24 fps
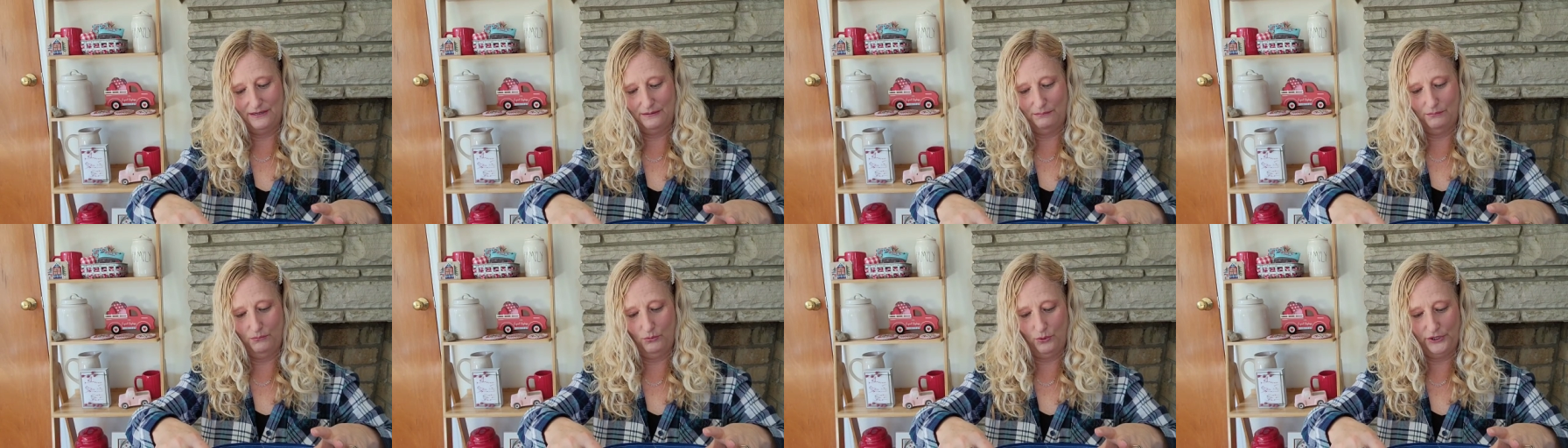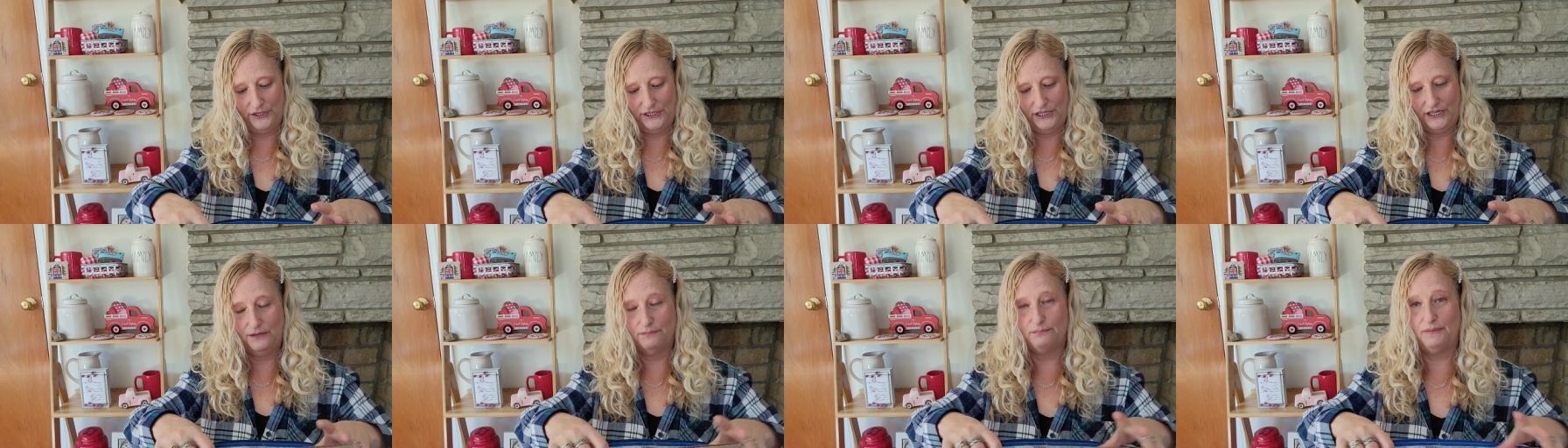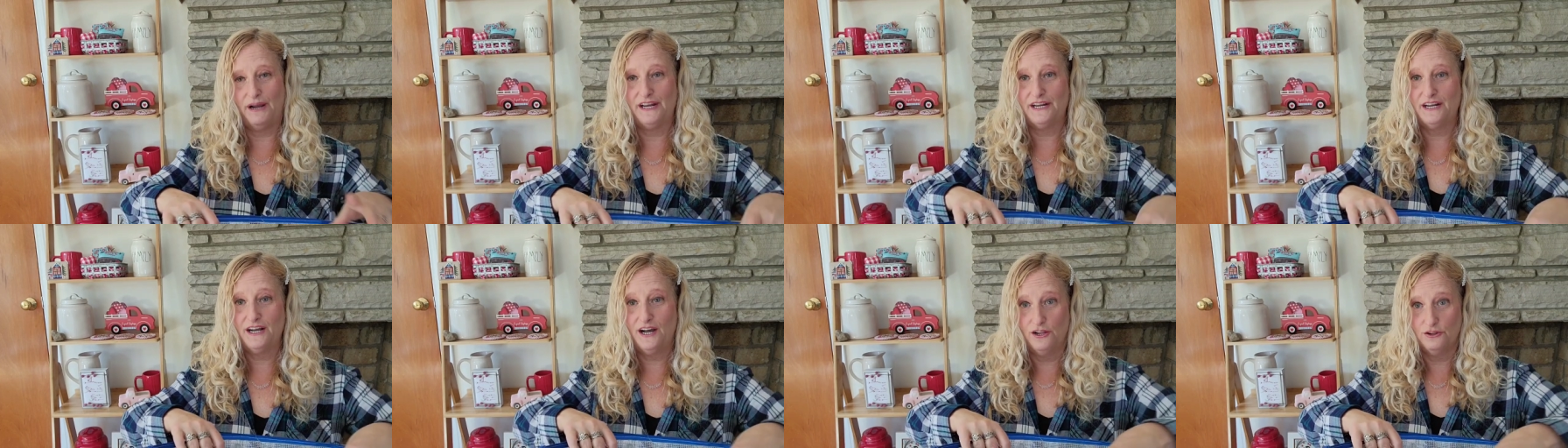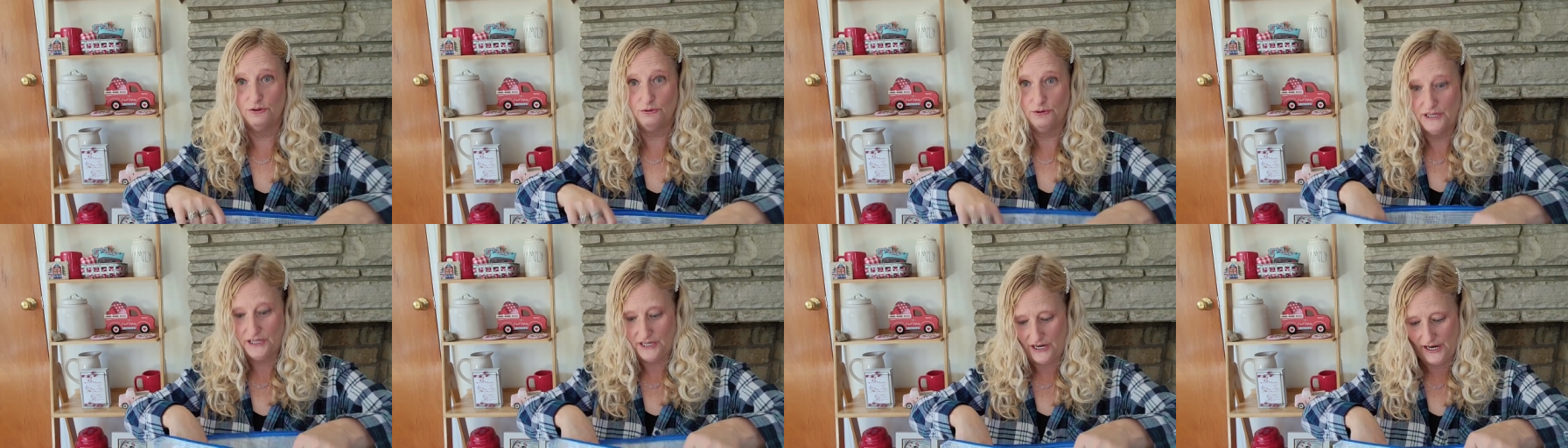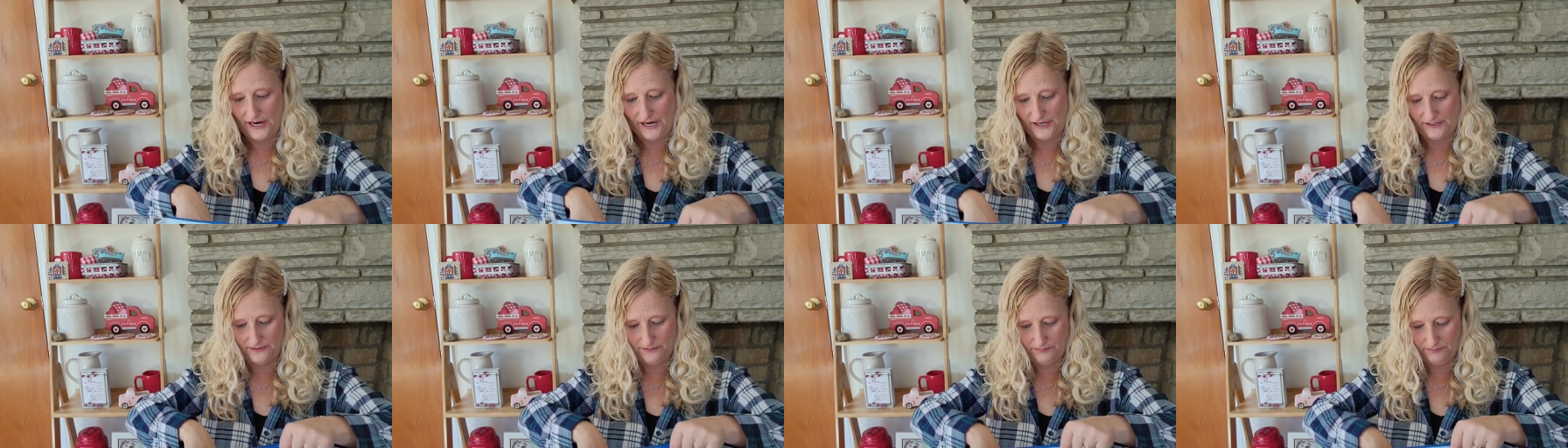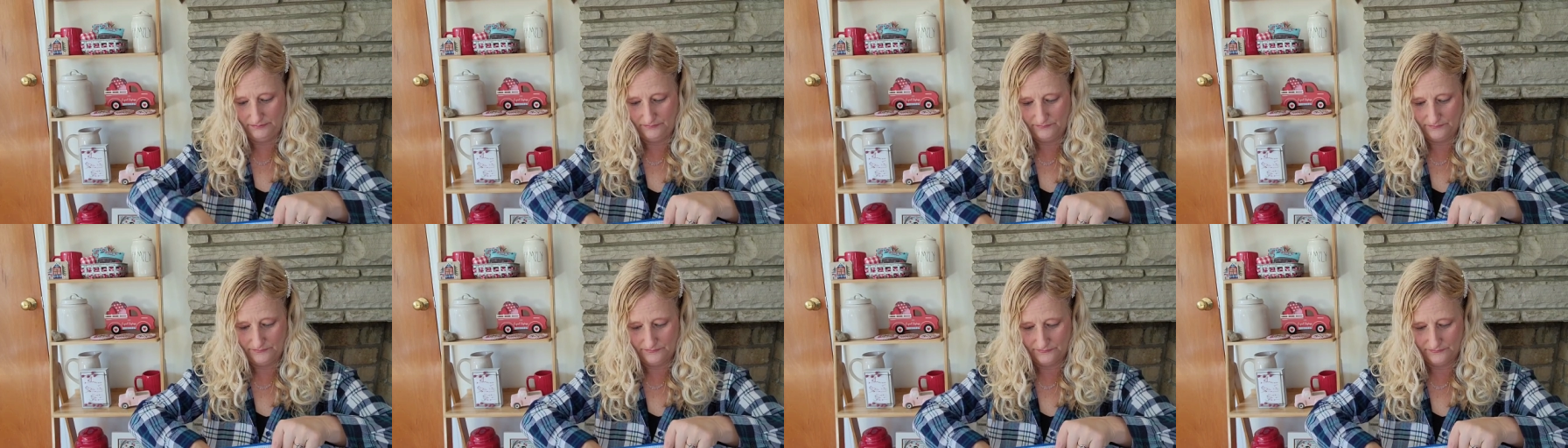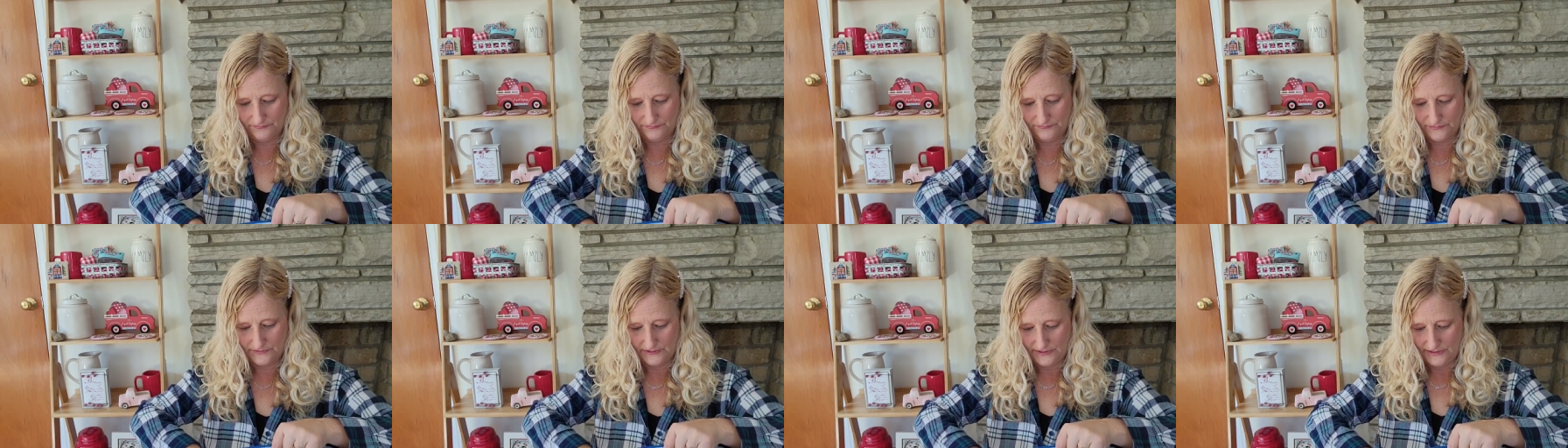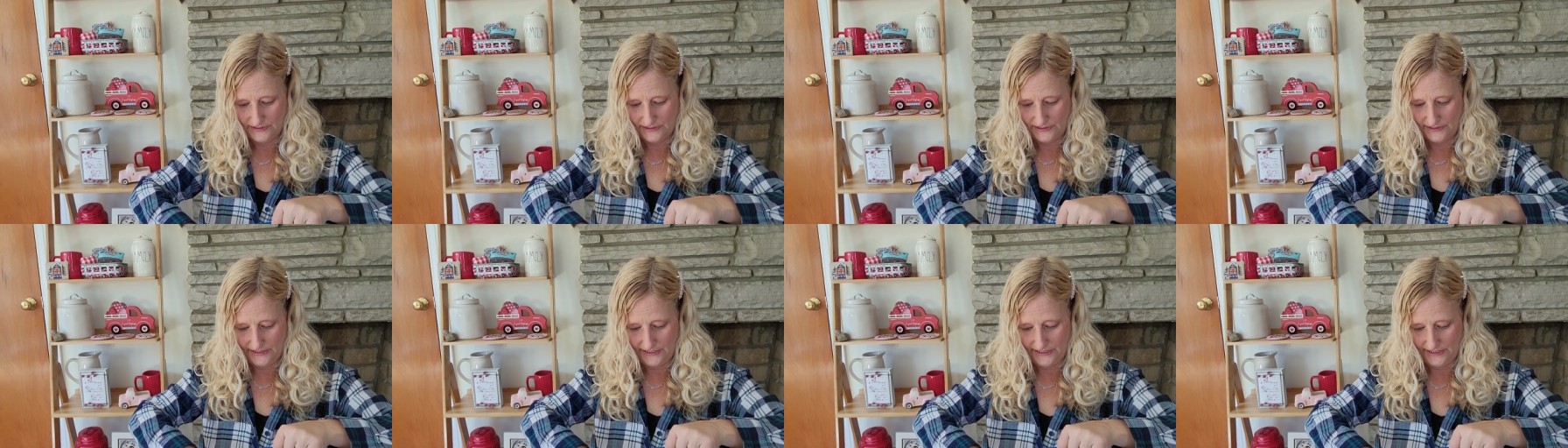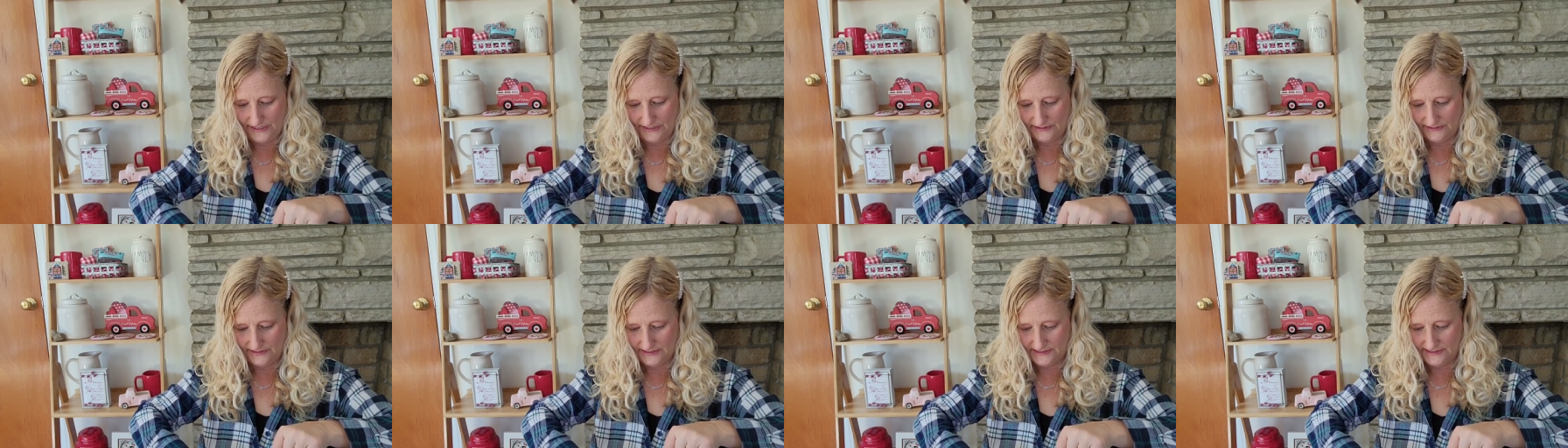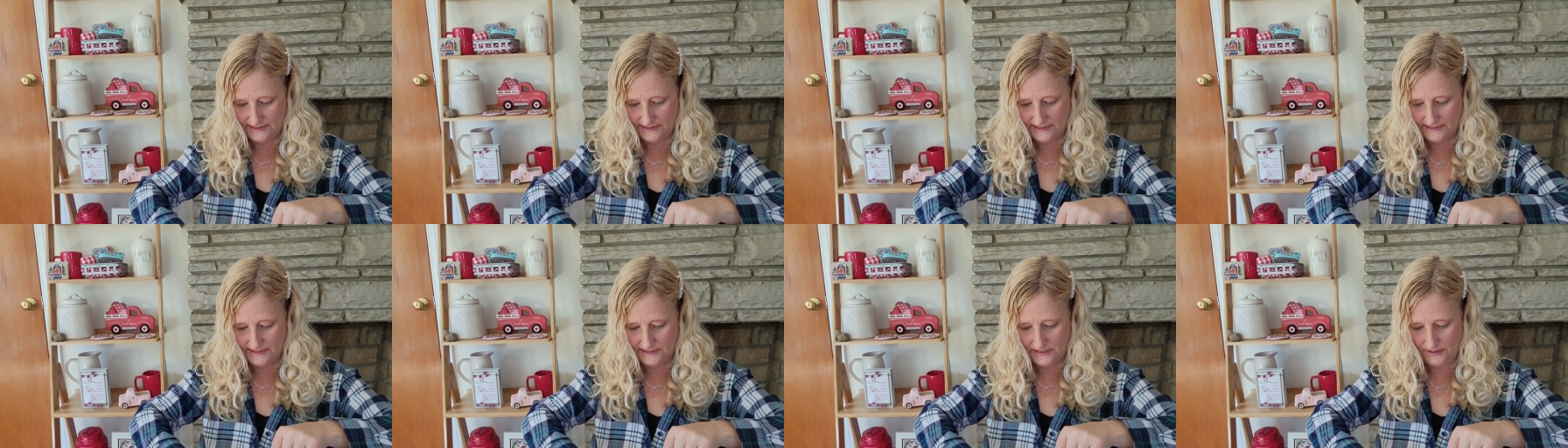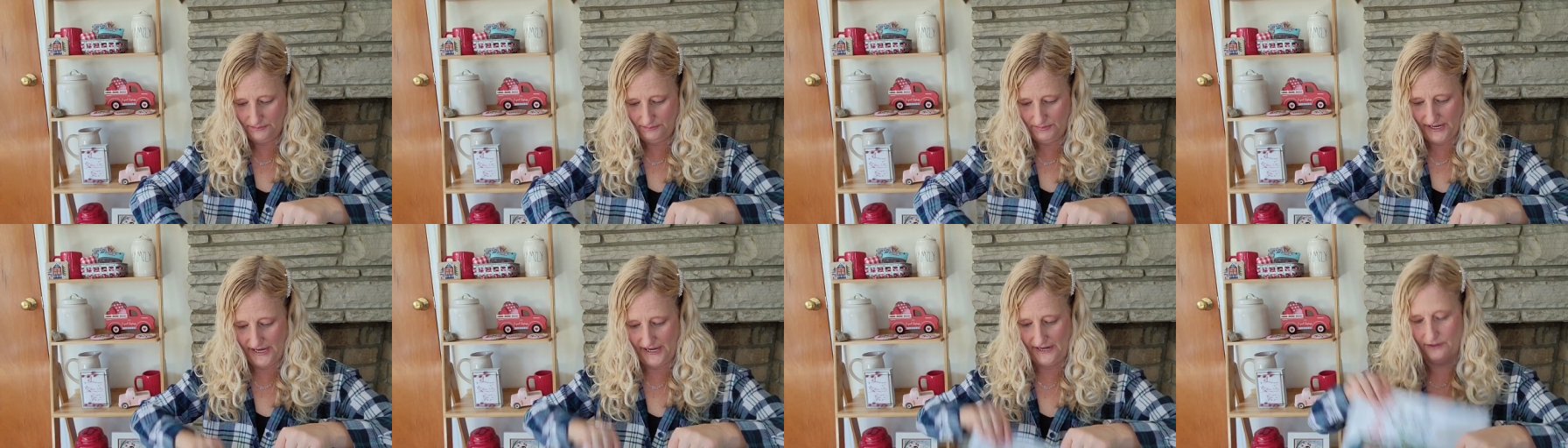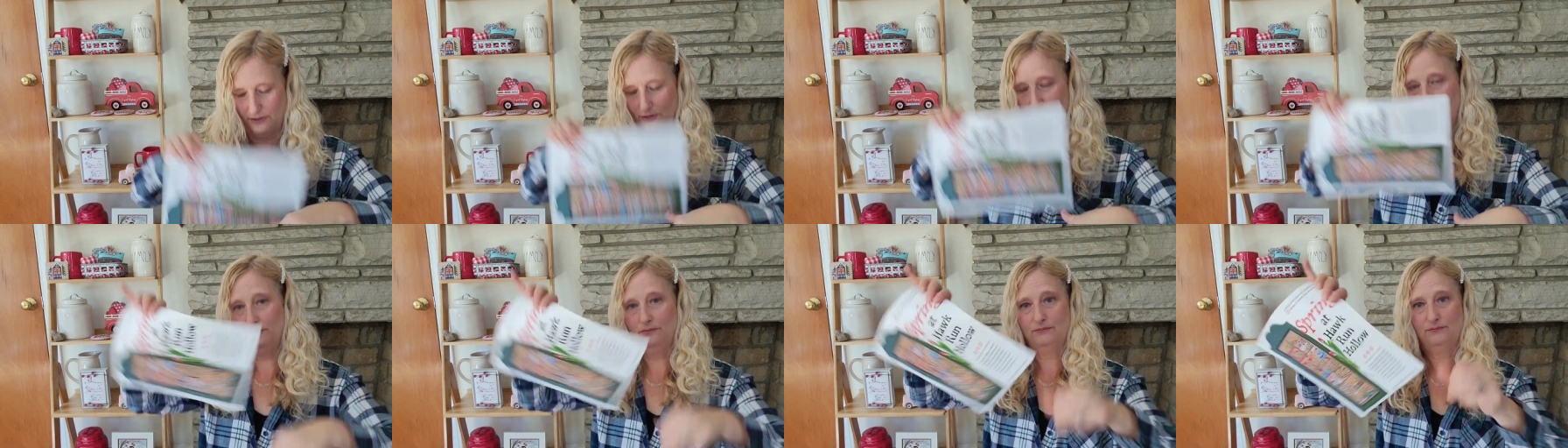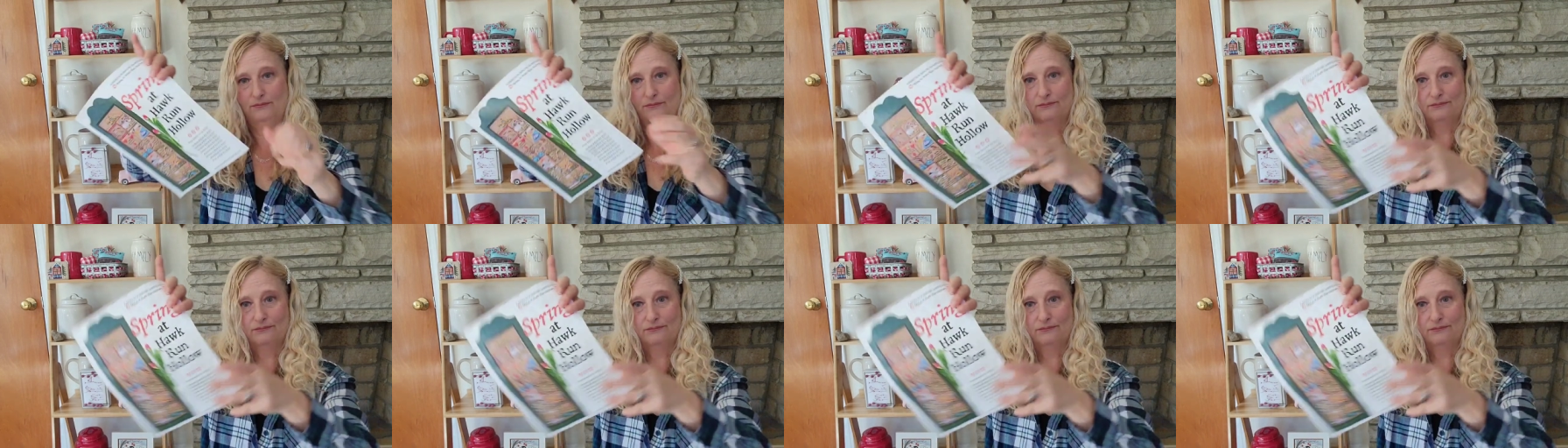Morning by Color and Cotton, and this is the pattern.